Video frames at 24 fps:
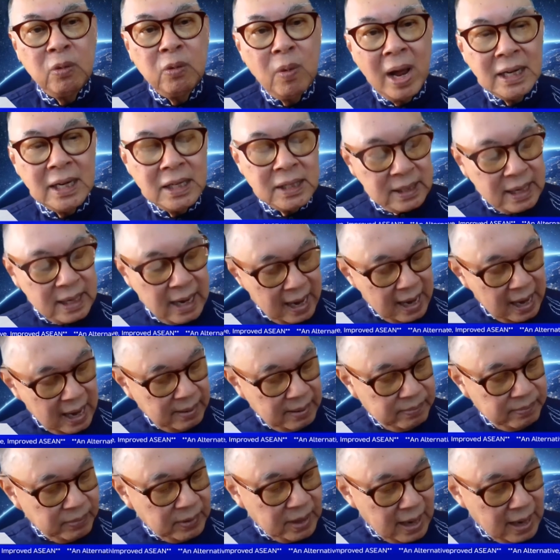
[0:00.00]
That once they
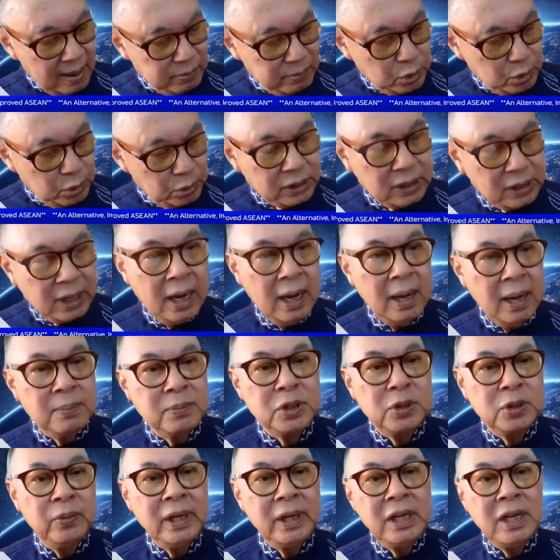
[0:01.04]
have come to
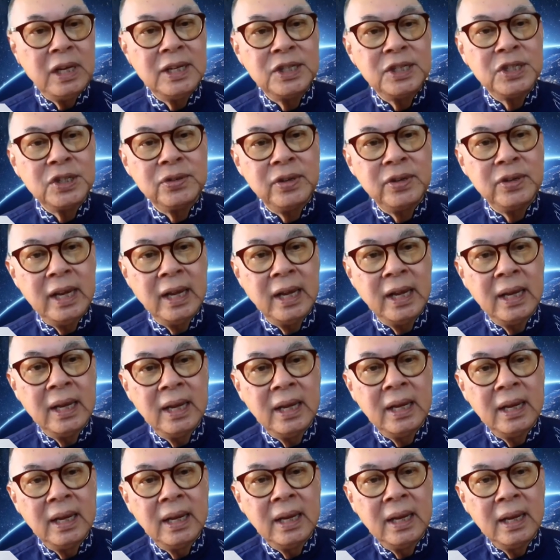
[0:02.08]
terms with
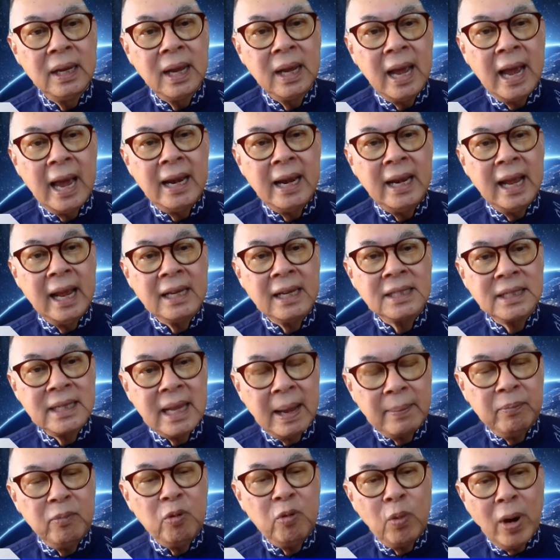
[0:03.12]
history and
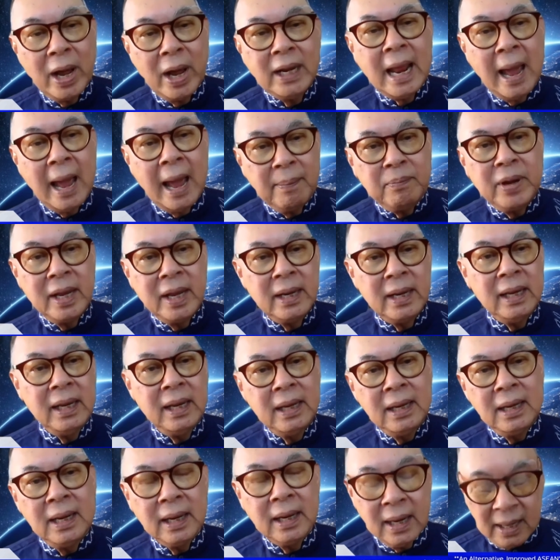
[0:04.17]
accept what
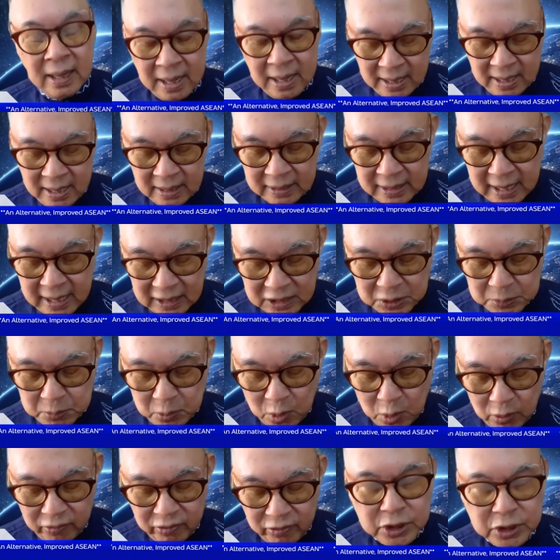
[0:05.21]
happened in the
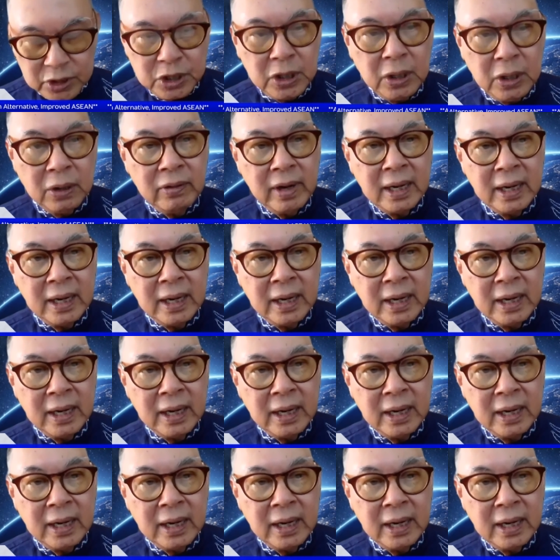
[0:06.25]
textbook for